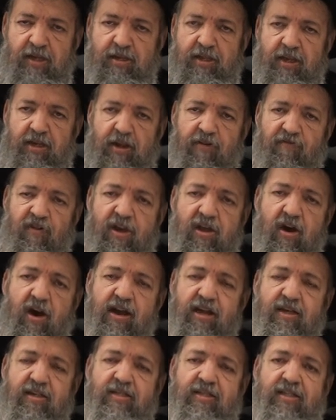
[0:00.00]
The Divrei
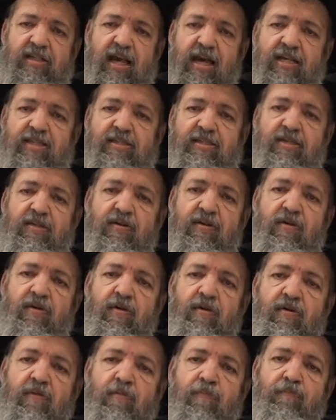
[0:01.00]
Yoyel says,
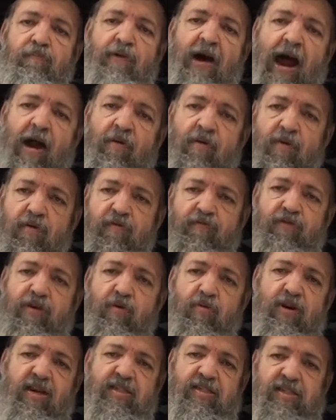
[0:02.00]
Paro, if
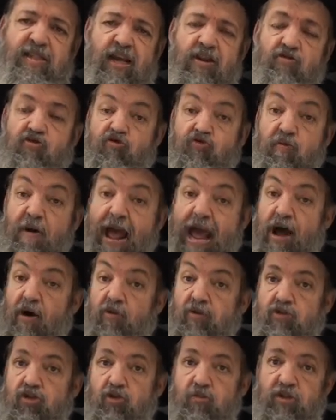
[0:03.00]
he would have said
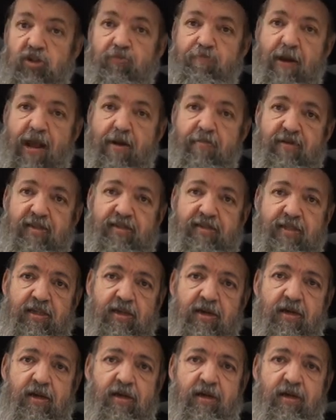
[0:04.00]
drown Jewish babies,